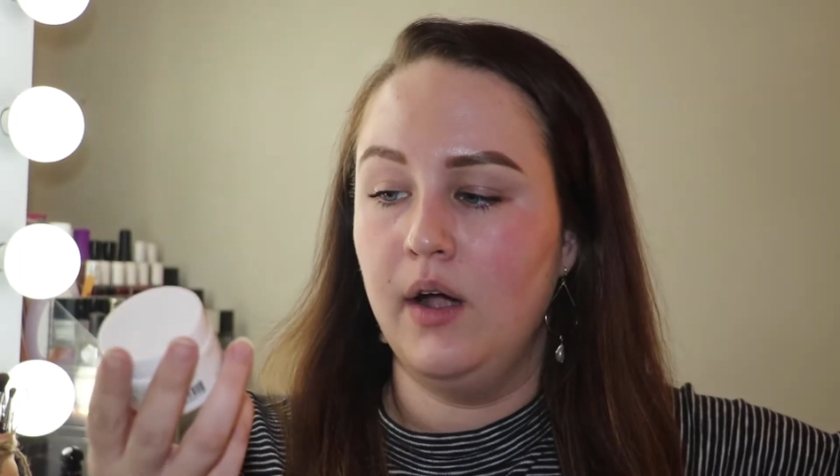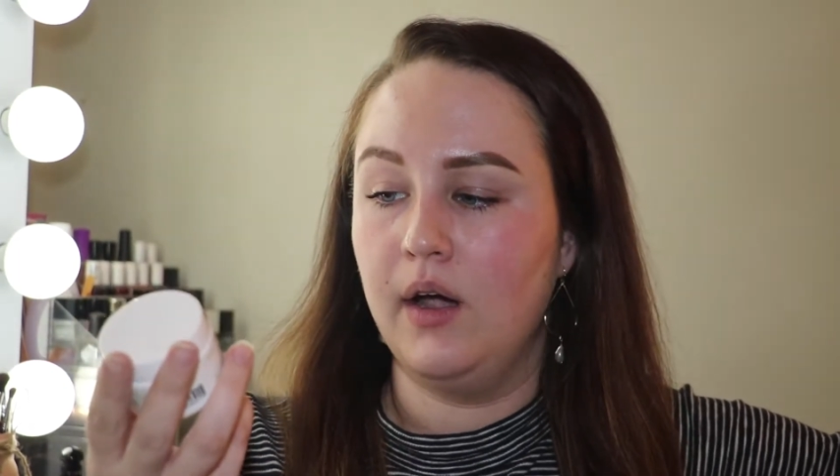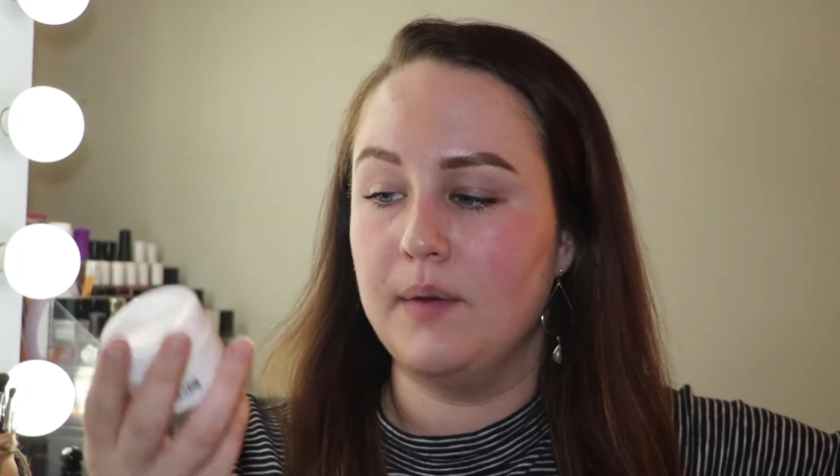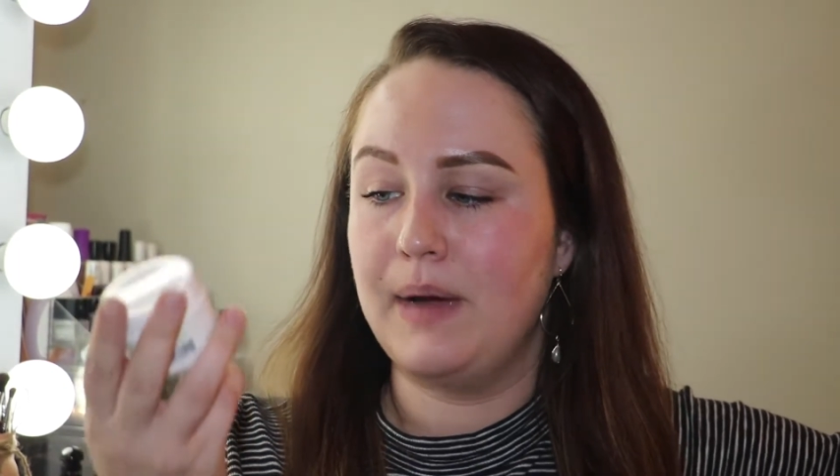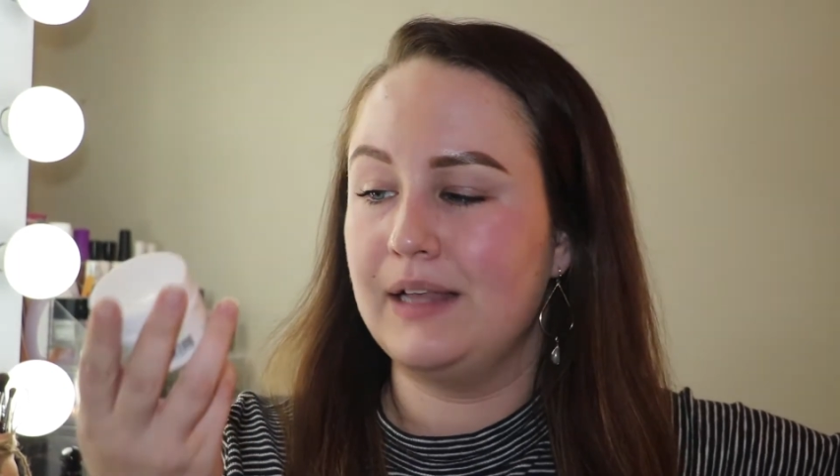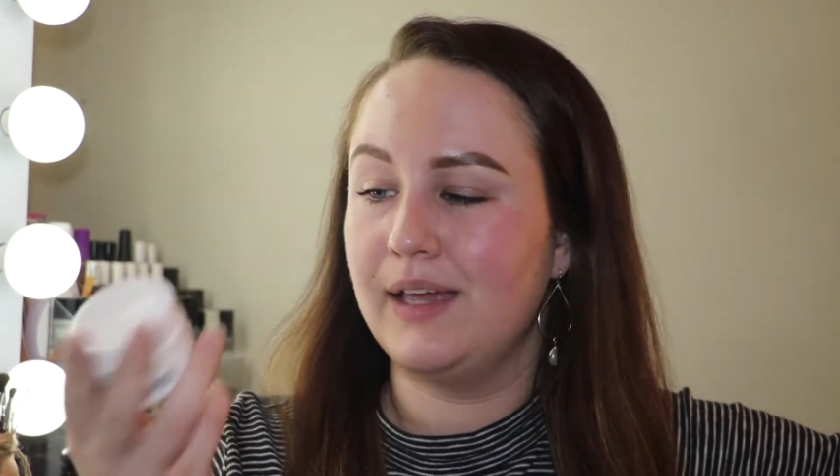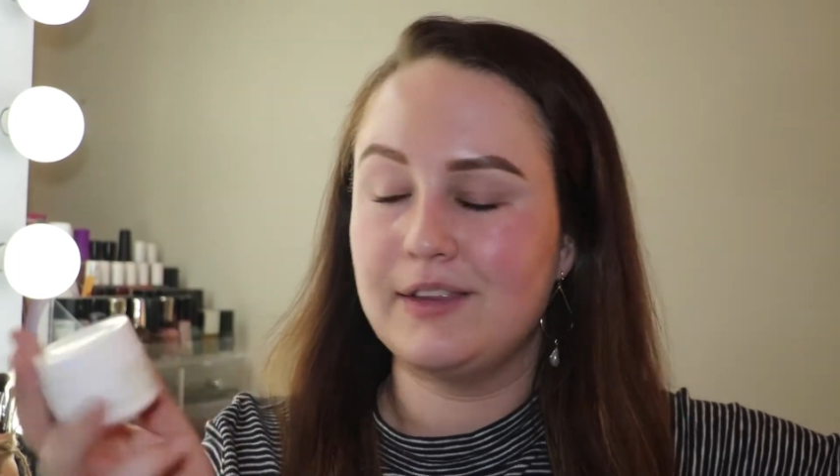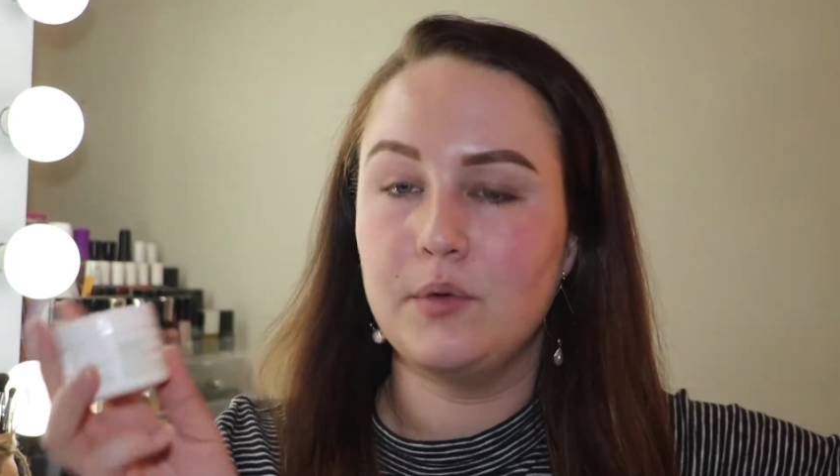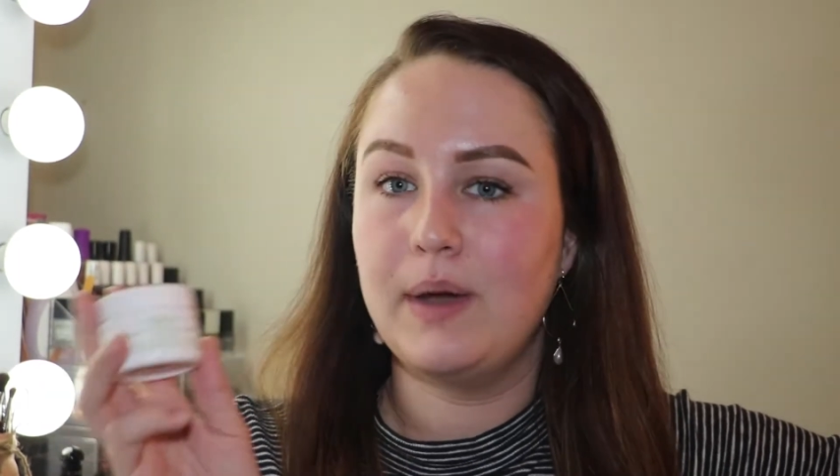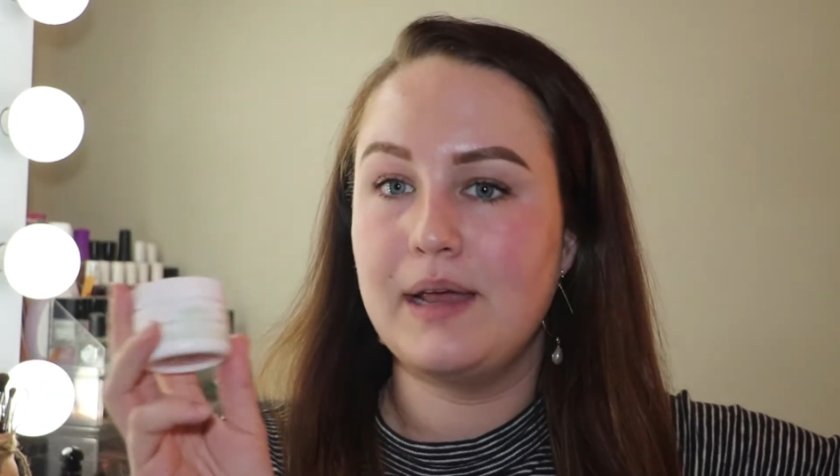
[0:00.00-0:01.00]
I
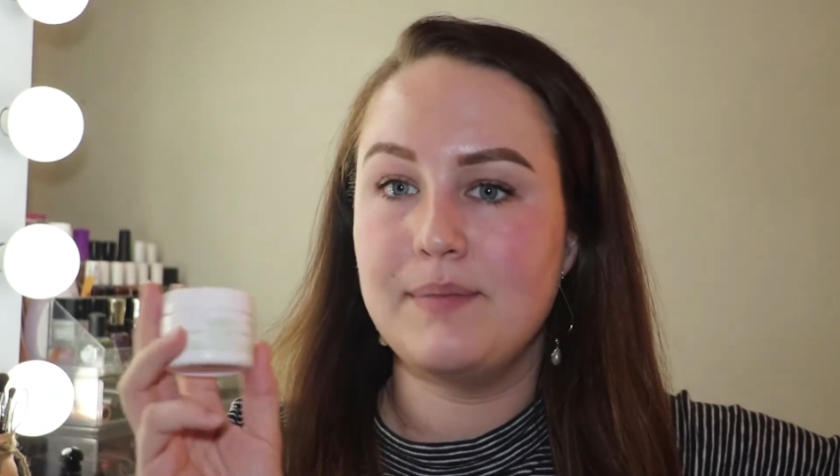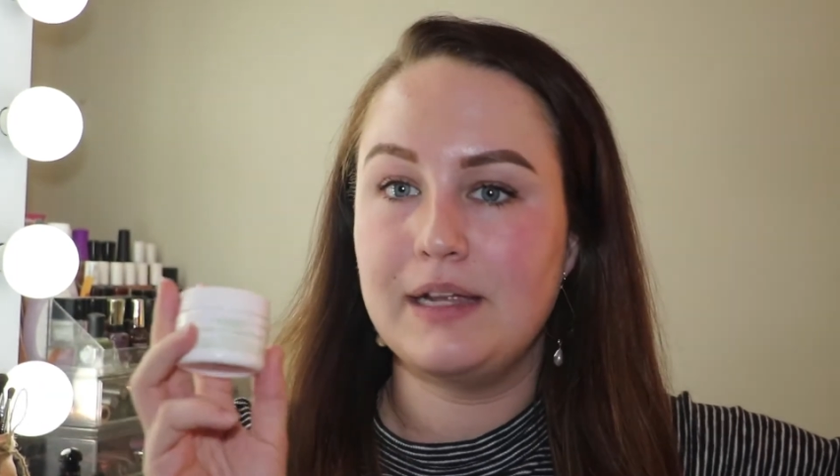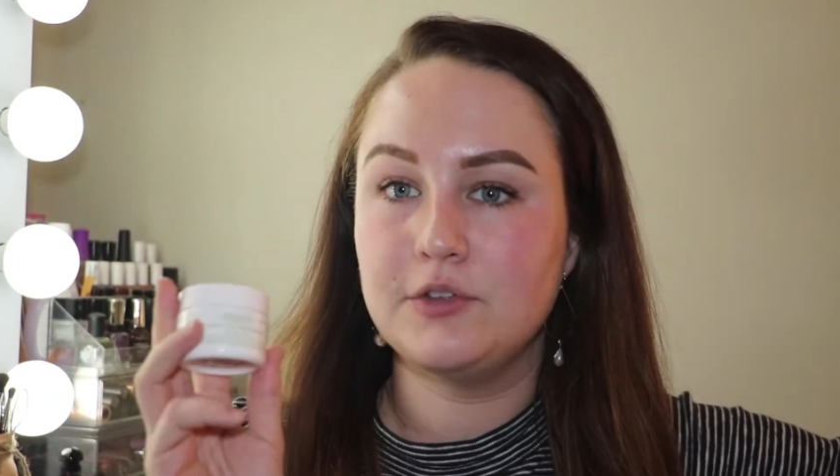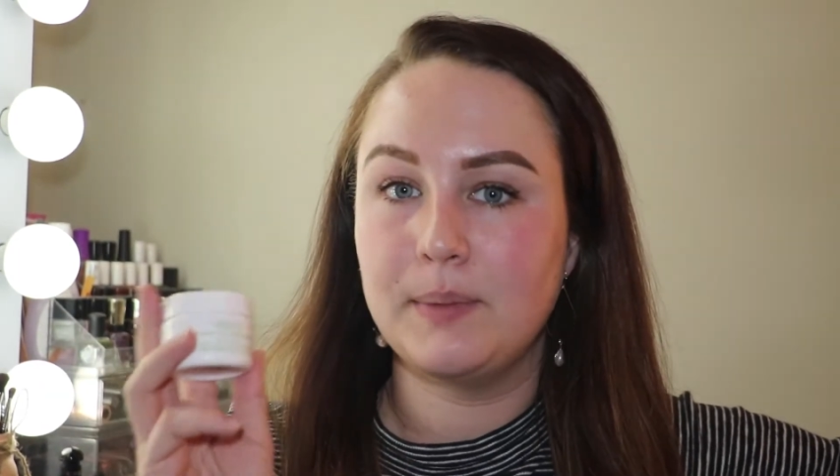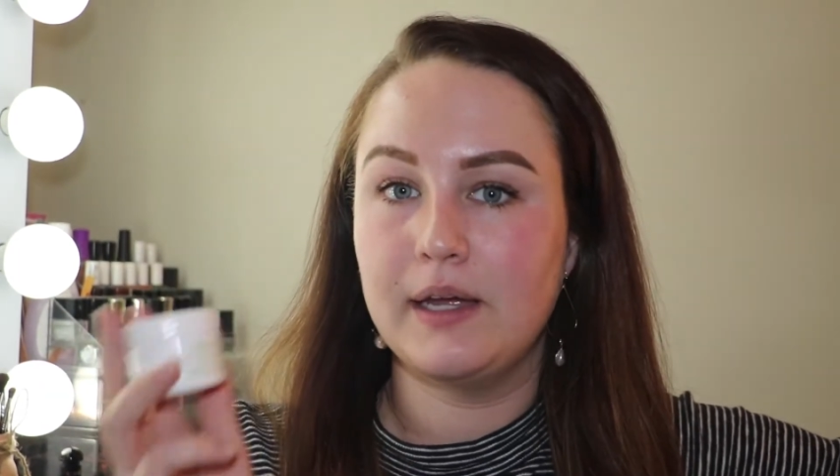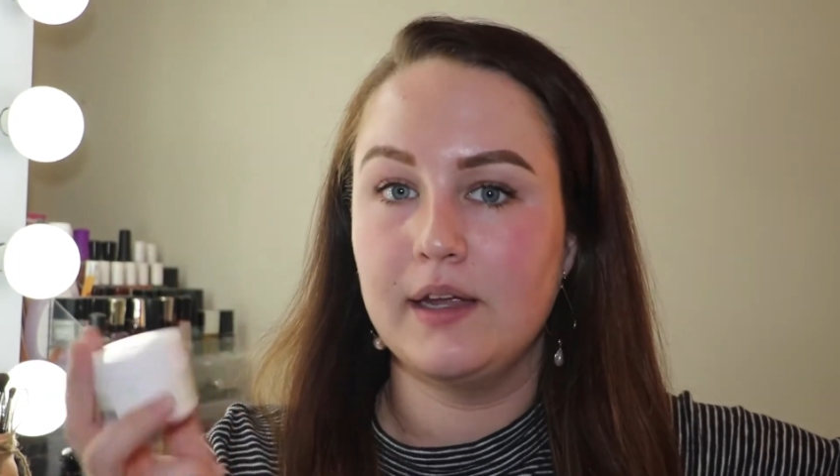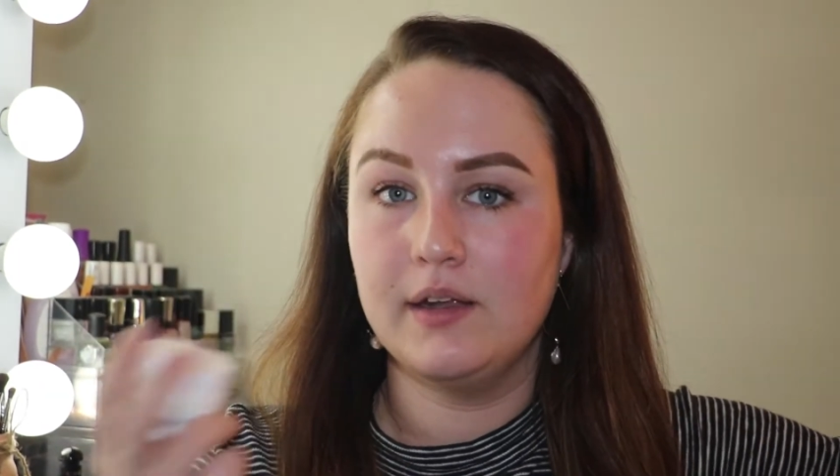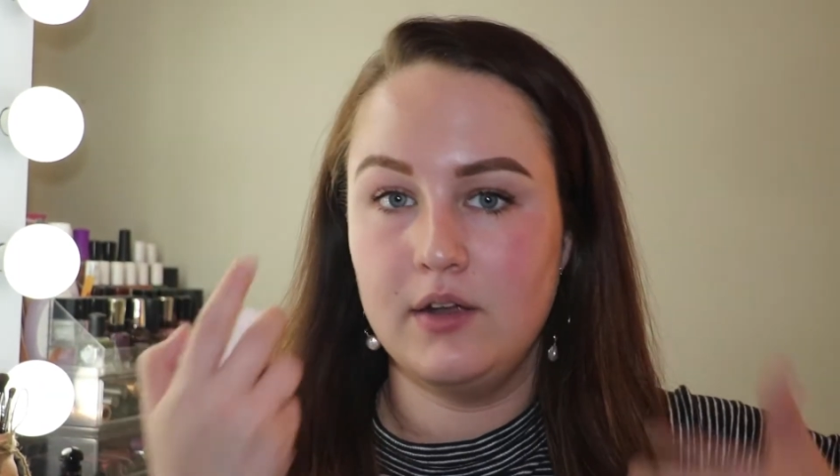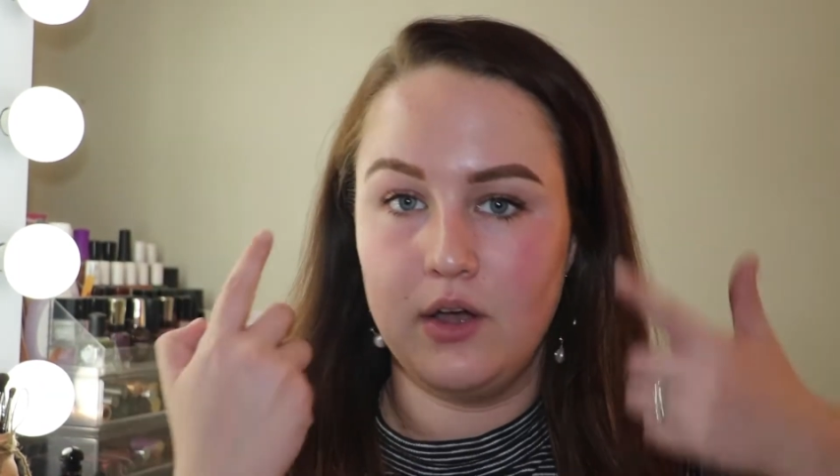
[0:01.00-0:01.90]
like the way it makes my